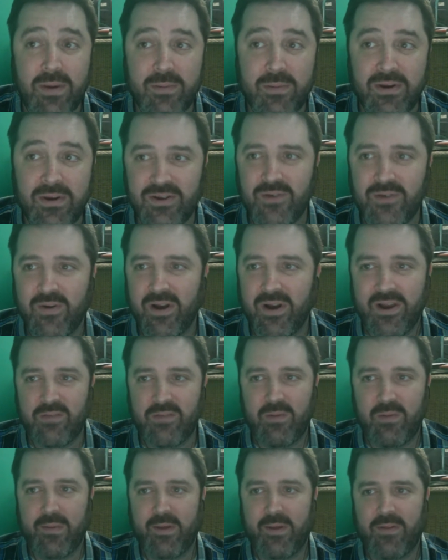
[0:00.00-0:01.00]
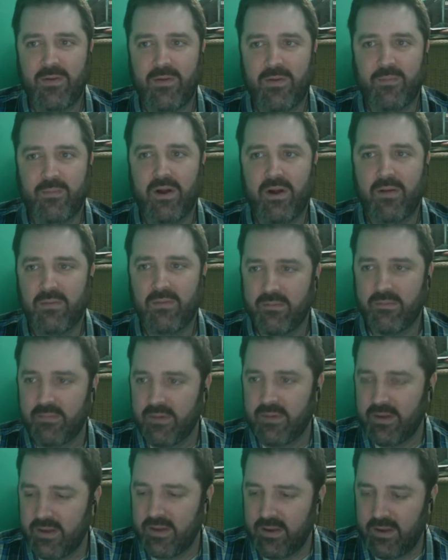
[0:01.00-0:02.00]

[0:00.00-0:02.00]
Maybe you're too honest. Maybe that's your problem.